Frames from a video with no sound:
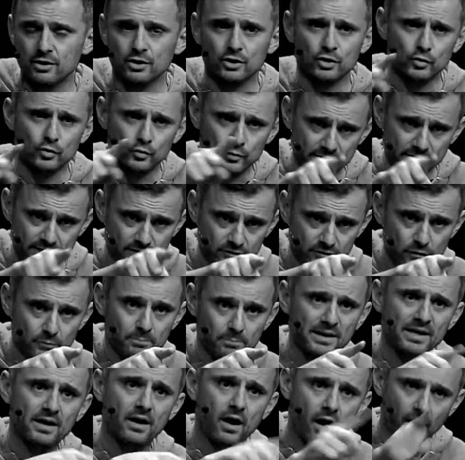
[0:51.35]
You need to
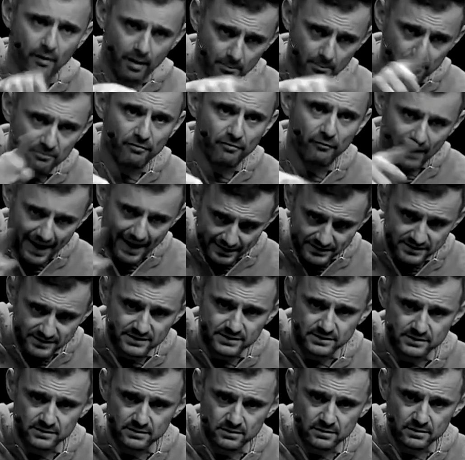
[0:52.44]
become
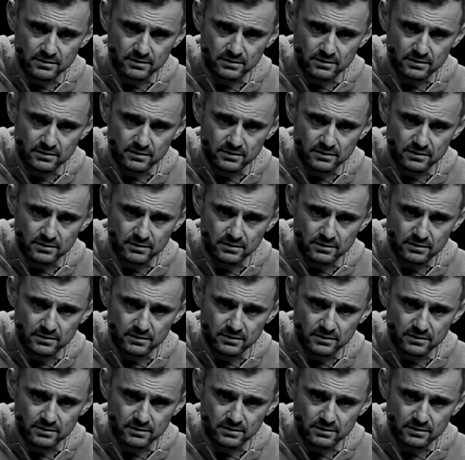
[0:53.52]
friends